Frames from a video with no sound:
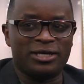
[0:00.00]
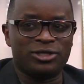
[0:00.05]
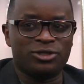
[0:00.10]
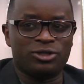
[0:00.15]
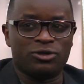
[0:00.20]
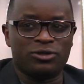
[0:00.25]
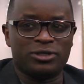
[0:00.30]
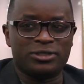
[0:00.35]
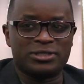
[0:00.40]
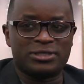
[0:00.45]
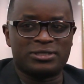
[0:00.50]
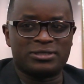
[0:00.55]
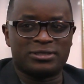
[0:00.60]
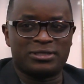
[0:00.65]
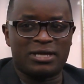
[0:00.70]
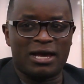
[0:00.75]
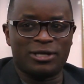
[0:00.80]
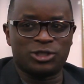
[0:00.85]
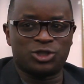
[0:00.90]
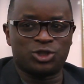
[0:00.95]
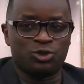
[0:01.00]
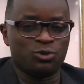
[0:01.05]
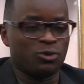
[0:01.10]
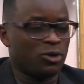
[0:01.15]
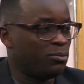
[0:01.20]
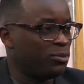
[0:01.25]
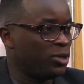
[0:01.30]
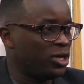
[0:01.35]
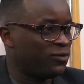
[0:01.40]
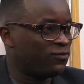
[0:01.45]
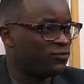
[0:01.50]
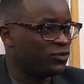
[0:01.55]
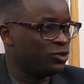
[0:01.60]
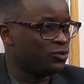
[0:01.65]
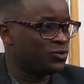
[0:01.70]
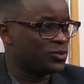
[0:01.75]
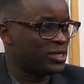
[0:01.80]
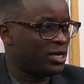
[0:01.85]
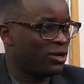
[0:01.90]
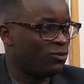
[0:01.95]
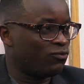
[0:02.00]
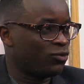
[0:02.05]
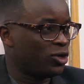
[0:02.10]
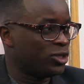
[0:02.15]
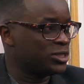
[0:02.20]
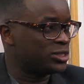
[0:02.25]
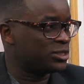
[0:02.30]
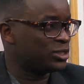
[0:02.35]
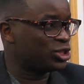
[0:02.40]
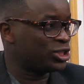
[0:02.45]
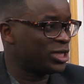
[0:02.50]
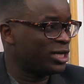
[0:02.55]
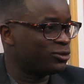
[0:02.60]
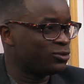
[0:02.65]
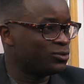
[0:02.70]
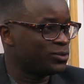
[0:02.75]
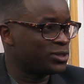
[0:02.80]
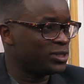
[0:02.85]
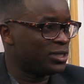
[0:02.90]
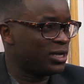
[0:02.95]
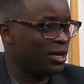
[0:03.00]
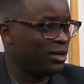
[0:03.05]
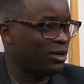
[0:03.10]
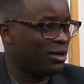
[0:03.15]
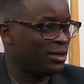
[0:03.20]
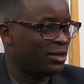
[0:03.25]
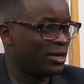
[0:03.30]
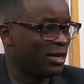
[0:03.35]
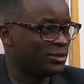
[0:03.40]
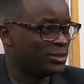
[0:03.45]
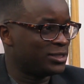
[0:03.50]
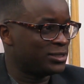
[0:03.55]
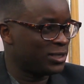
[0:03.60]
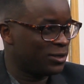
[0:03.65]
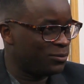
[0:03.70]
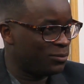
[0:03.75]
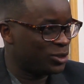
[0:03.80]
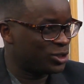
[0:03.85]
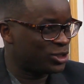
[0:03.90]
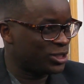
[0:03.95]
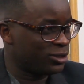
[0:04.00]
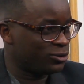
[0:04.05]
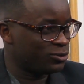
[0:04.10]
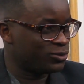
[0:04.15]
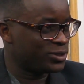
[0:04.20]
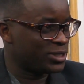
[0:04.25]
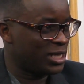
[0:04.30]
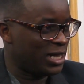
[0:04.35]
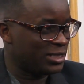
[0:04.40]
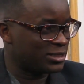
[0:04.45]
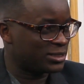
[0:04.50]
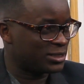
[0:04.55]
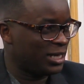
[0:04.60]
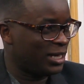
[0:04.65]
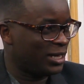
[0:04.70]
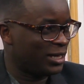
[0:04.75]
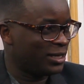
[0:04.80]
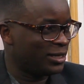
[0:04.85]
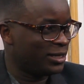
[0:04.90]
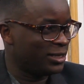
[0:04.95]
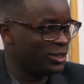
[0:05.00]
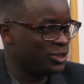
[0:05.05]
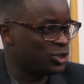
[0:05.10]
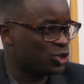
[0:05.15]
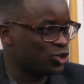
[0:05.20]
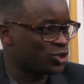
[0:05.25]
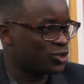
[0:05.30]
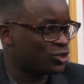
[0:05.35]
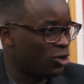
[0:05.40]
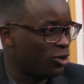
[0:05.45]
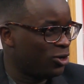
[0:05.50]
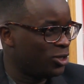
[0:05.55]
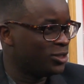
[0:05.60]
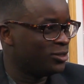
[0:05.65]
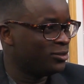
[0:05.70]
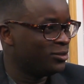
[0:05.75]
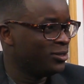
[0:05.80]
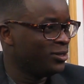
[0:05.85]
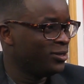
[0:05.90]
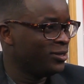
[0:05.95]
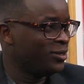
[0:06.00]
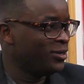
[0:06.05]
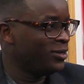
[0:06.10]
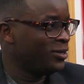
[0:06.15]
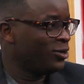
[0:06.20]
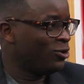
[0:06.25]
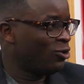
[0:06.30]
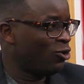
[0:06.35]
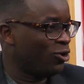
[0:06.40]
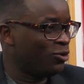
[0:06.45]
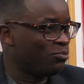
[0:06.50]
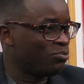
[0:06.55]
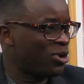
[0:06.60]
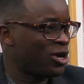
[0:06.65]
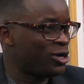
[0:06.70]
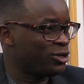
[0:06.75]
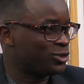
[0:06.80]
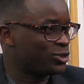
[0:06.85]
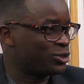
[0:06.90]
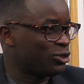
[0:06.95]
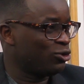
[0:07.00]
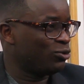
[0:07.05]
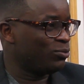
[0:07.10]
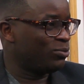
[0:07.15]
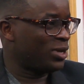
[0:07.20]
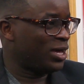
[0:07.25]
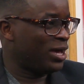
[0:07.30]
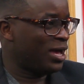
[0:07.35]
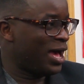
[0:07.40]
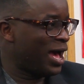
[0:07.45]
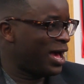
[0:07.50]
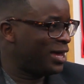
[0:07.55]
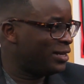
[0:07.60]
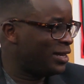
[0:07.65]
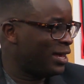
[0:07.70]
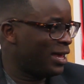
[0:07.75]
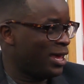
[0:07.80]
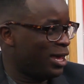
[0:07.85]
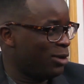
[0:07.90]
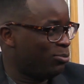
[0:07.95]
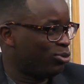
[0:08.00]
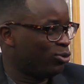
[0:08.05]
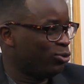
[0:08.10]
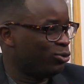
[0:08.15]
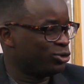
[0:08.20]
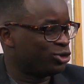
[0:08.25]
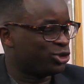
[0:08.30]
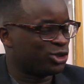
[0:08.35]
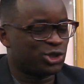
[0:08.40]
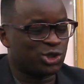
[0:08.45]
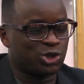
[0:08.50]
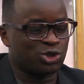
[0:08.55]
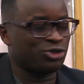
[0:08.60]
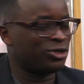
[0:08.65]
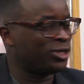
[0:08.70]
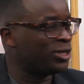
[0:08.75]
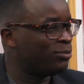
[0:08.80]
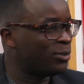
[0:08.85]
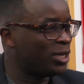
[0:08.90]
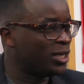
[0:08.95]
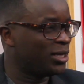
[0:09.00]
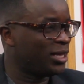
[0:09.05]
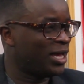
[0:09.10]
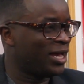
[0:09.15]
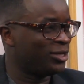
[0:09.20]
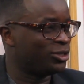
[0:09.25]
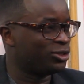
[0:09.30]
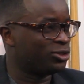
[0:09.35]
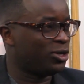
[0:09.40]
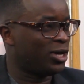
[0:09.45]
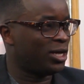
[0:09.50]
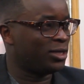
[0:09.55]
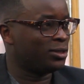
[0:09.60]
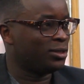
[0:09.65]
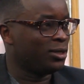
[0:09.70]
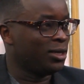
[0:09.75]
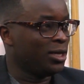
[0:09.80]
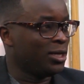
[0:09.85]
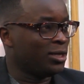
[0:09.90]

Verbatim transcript: like you know there's the guy stuart murphy who's like runs the channels uh, the entertainment channels at sky he's just on yeah on periscope like sure. at the airport just normal. streaming like you know and